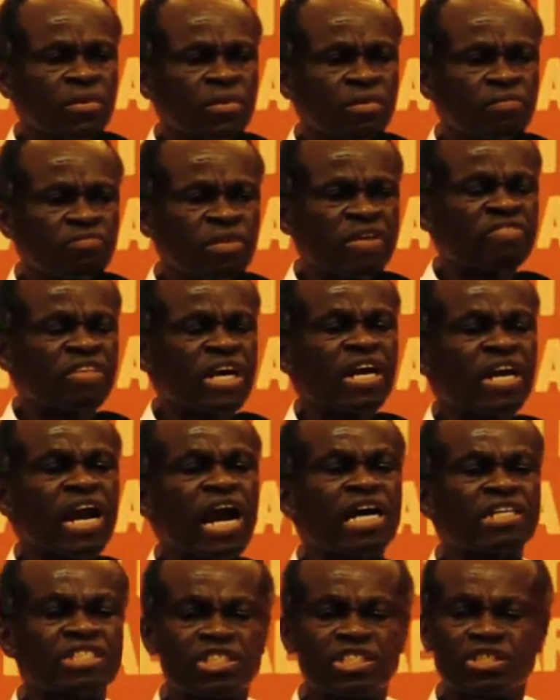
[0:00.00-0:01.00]
that the
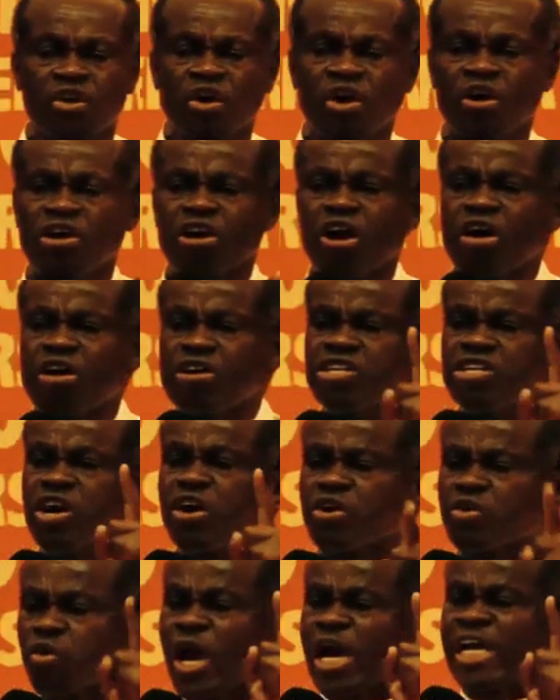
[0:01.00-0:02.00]
last colonial
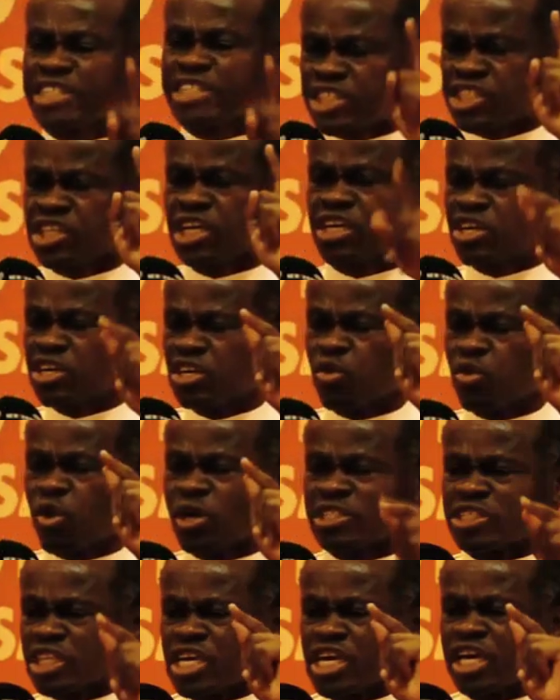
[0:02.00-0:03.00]
question
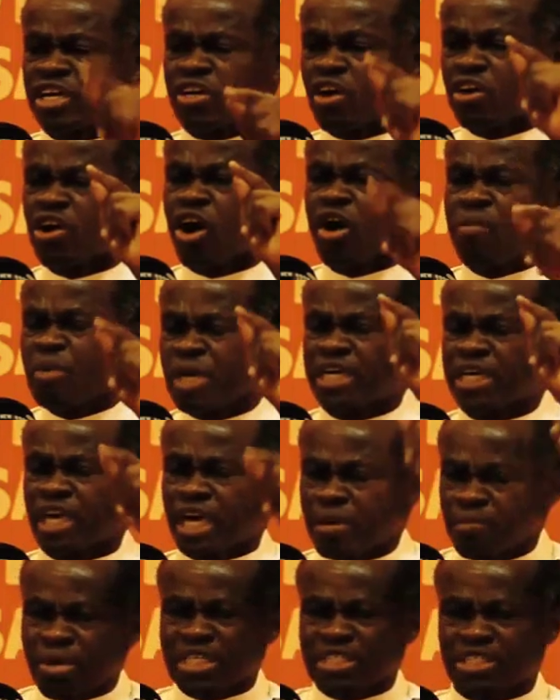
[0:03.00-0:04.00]
was economic
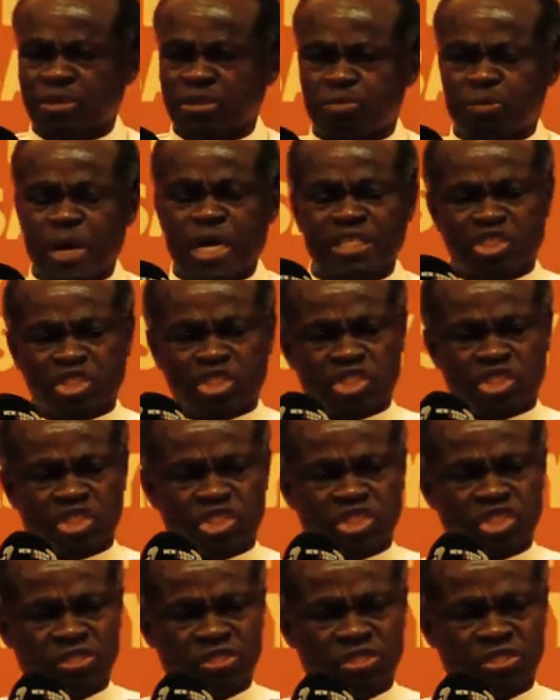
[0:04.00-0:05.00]
emancipation.